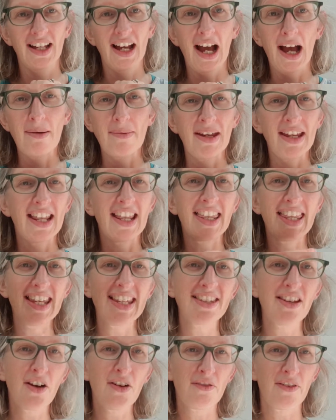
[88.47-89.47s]
I mean,
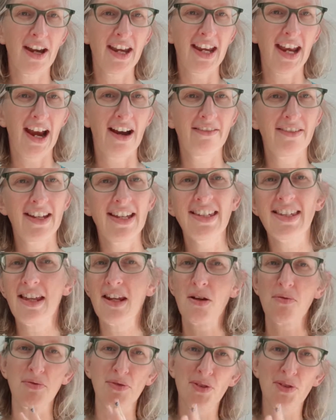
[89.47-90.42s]
these are great carriers, and I will